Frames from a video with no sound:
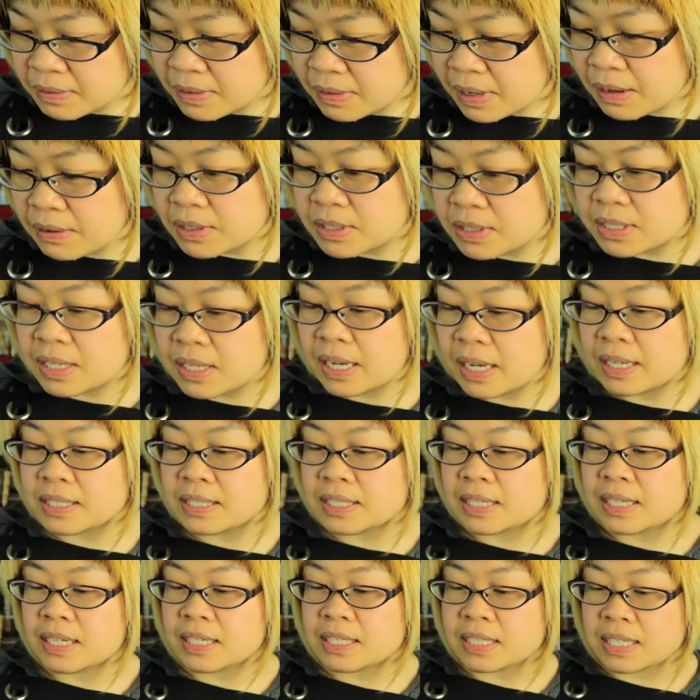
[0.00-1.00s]
Wow, it's like
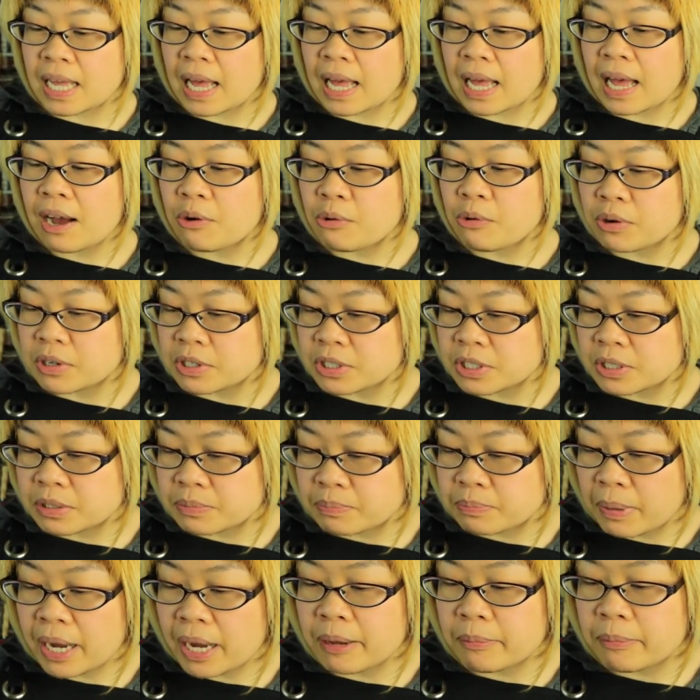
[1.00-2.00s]
6 hours
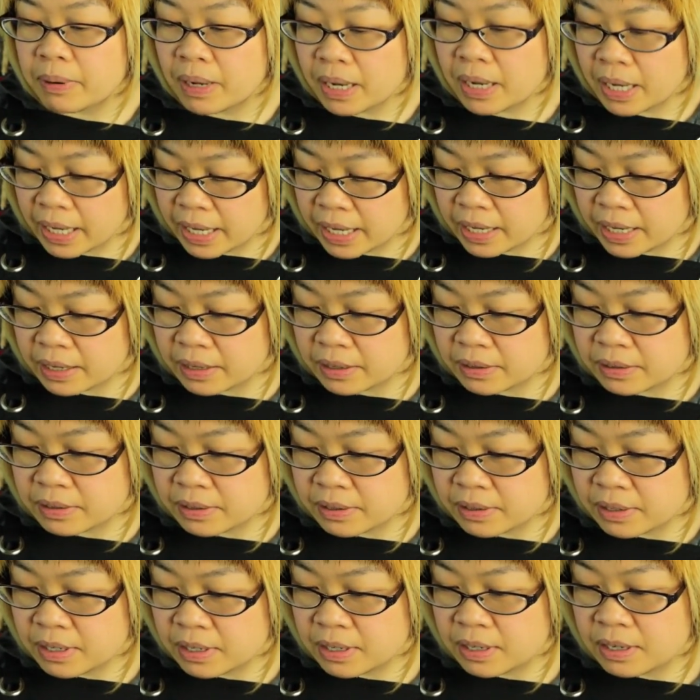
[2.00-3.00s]
by plane
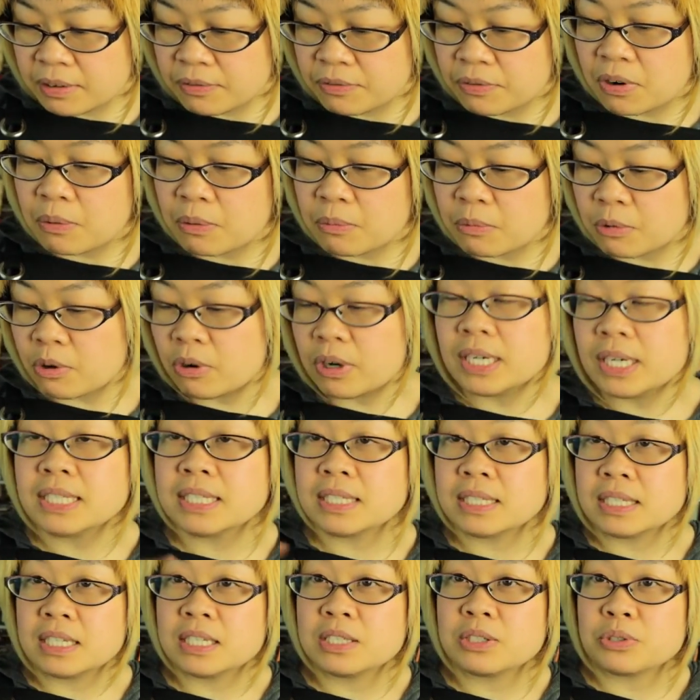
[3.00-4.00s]
from
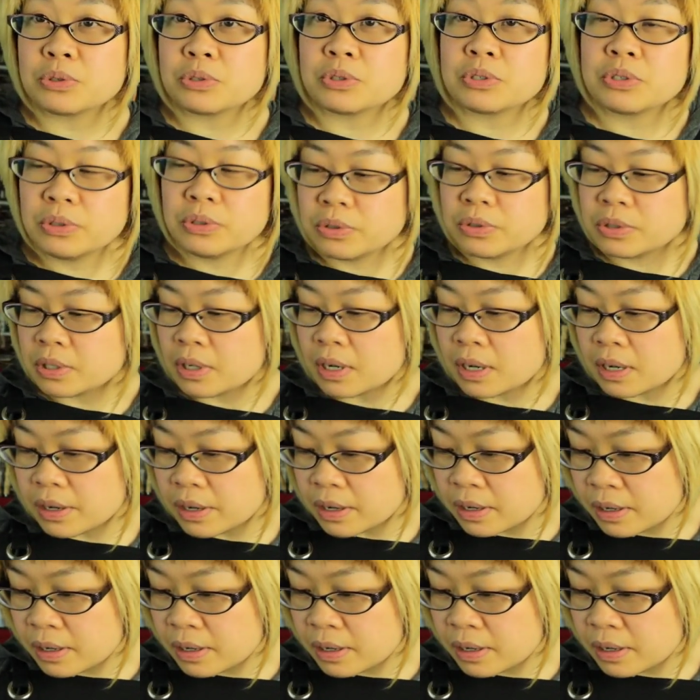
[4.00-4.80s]
Quincy to Tucson.